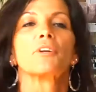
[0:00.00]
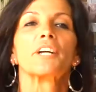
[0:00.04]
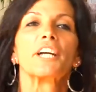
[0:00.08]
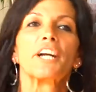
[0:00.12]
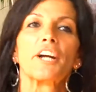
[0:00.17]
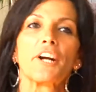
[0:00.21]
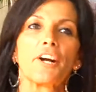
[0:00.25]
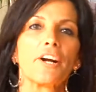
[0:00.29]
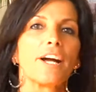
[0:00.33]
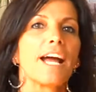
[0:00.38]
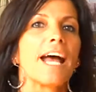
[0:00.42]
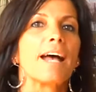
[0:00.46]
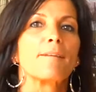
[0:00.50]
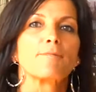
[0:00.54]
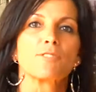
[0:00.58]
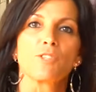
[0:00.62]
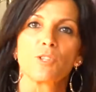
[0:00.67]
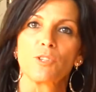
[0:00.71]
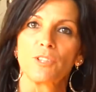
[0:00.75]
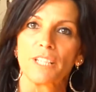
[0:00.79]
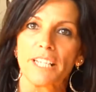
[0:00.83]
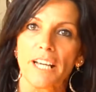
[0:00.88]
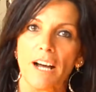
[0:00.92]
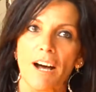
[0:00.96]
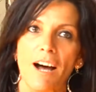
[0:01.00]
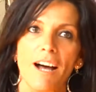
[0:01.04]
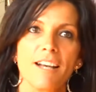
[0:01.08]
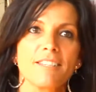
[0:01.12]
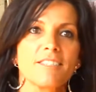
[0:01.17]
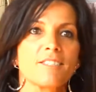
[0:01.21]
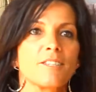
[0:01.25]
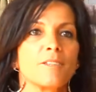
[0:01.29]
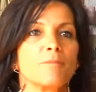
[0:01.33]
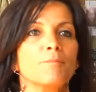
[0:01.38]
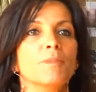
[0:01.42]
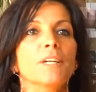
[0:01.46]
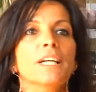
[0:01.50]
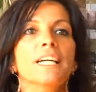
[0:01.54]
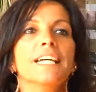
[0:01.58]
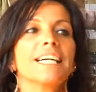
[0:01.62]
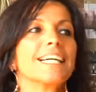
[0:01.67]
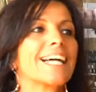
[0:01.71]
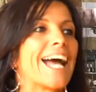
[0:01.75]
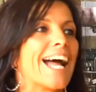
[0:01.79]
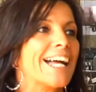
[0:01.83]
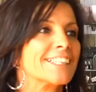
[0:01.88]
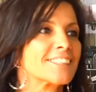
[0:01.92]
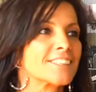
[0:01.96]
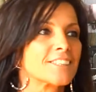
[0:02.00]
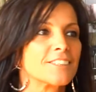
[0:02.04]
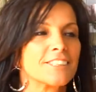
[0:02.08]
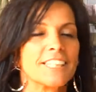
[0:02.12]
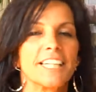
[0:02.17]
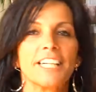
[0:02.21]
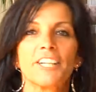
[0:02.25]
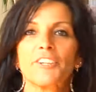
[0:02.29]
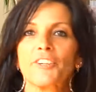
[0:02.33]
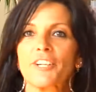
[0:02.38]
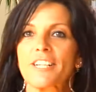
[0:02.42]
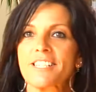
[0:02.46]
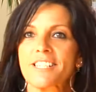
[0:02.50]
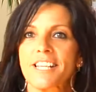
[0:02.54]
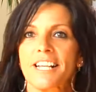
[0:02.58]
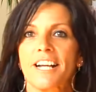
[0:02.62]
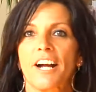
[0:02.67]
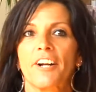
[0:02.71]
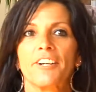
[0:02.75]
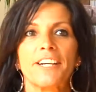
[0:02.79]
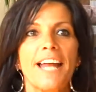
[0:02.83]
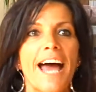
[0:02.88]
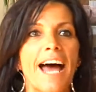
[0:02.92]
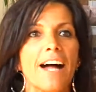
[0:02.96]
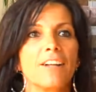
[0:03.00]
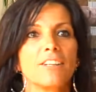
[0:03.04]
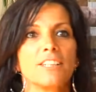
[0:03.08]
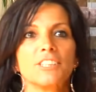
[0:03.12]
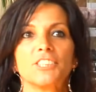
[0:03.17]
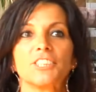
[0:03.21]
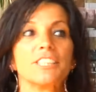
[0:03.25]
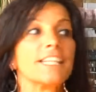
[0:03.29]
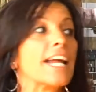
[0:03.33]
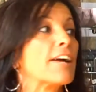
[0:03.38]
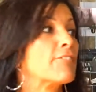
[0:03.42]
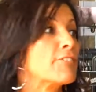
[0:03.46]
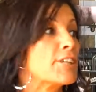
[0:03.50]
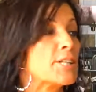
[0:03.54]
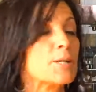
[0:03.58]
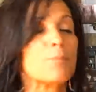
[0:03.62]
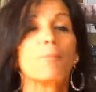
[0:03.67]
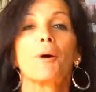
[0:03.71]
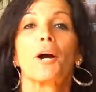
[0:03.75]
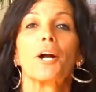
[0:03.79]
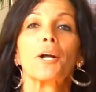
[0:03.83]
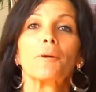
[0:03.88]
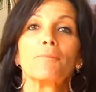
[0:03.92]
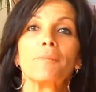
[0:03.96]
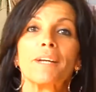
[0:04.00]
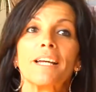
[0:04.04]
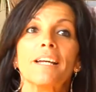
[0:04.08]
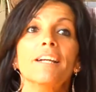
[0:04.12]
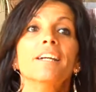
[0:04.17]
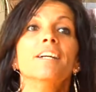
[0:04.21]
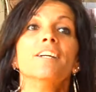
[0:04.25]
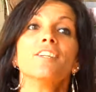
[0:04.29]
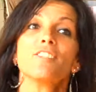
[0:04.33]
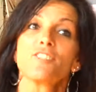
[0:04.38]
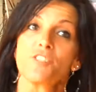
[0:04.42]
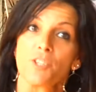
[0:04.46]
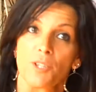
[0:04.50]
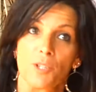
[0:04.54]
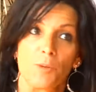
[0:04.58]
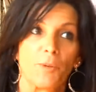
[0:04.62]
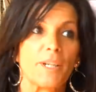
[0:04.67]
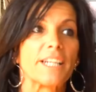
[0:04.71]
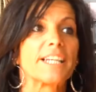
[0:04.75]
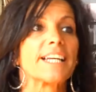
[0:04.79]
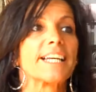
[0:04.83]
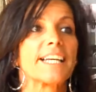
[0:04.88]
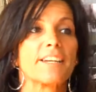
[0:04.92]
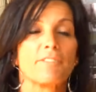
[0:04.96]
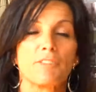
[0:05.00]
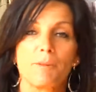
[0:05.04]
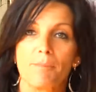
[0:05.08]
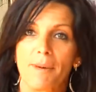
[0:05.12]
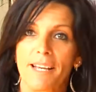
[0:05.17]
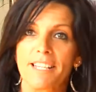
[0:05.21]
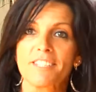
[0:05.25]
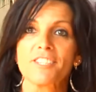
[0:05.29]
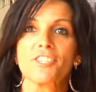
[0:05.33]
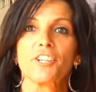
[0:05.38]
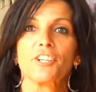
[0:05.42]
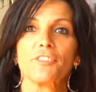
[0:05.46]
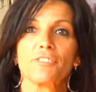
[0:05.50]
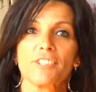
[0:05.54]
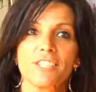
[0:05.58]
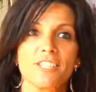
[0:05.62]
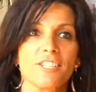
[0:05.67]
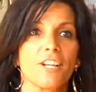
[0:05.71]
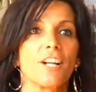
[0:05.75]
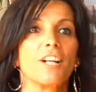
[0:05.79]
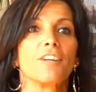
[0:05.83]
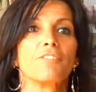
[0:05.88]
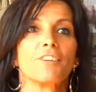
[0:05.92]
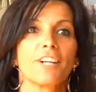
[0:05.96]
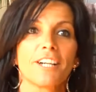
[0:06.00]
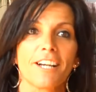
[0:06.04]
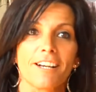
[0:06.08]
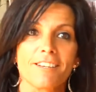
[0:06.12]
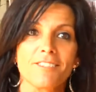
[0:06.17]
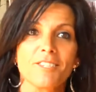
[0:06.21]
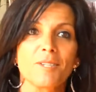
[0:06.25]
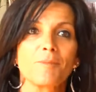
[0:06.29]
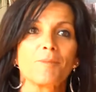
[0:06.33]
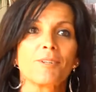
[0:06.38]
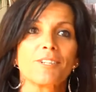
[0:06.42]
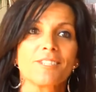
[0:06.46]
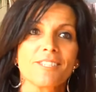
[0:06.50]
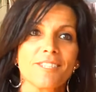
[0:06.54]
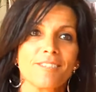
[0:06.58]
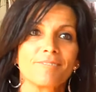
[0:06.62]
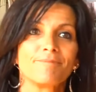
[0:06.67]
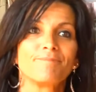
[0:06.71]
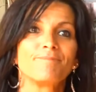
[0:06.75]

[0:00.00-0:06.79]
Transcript: here are absolutely awesome, constantly increasing our knowledge in every department so that we can give the best service to all of our customers.